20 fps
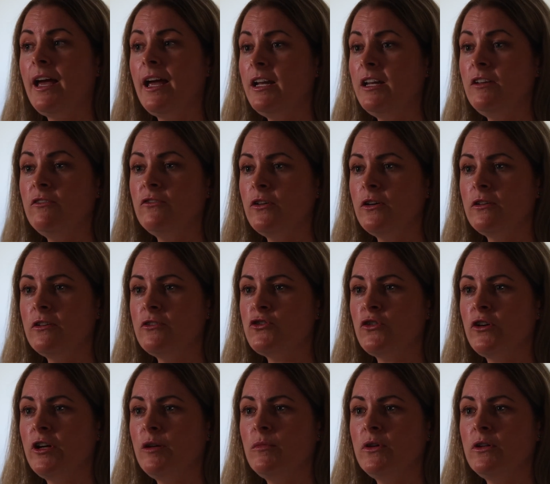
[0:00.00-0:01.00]
any further
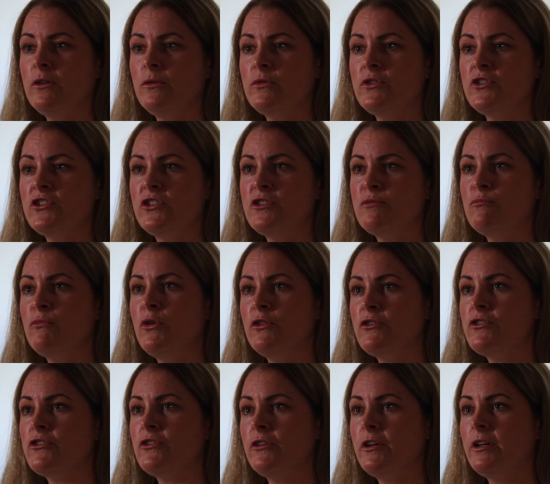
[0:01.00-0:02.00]
treatment. It was just
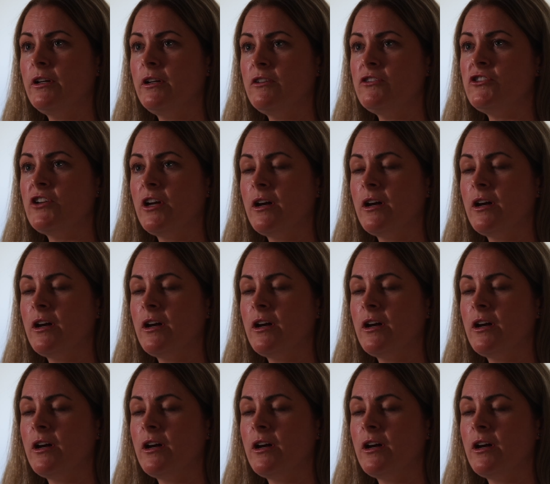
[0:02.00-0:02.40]
monitoring and